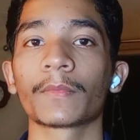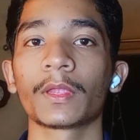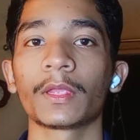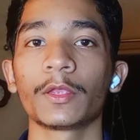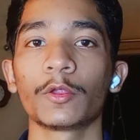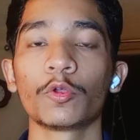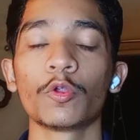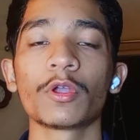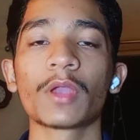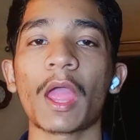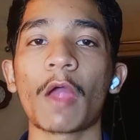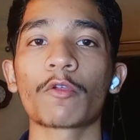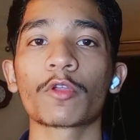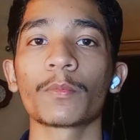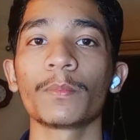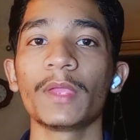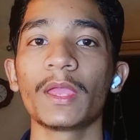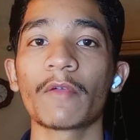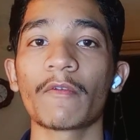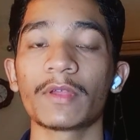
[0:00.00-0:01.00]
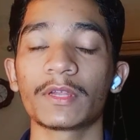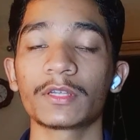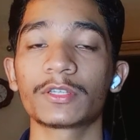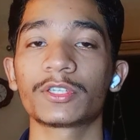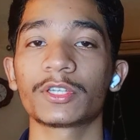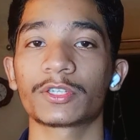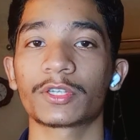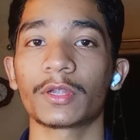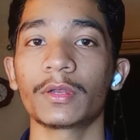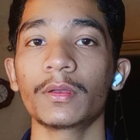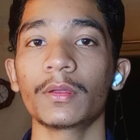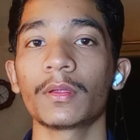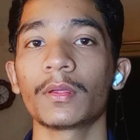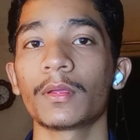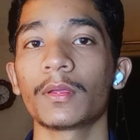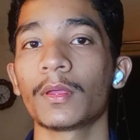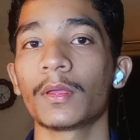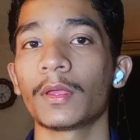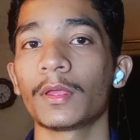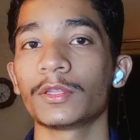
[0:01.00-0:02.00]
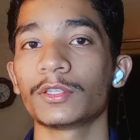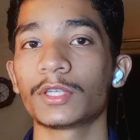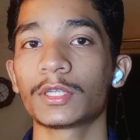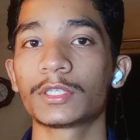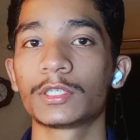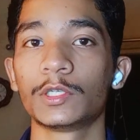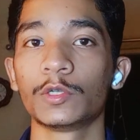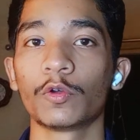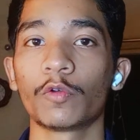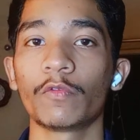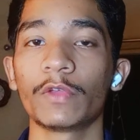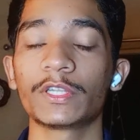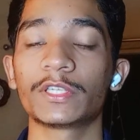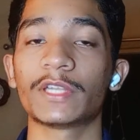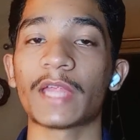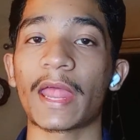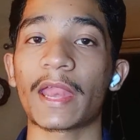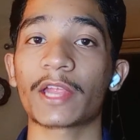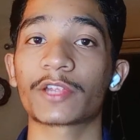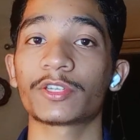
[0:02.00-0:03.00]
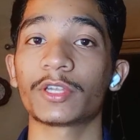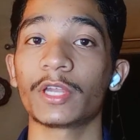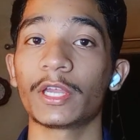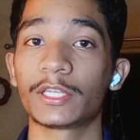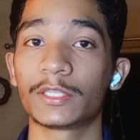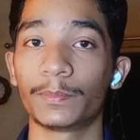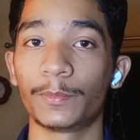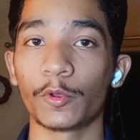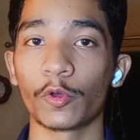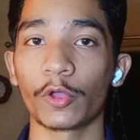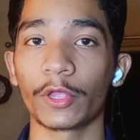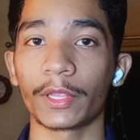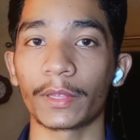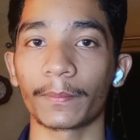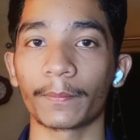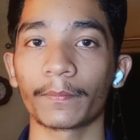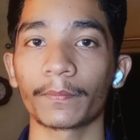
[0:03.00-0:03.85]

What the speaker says: You don't have to be a physician, just know which direction it's blowing.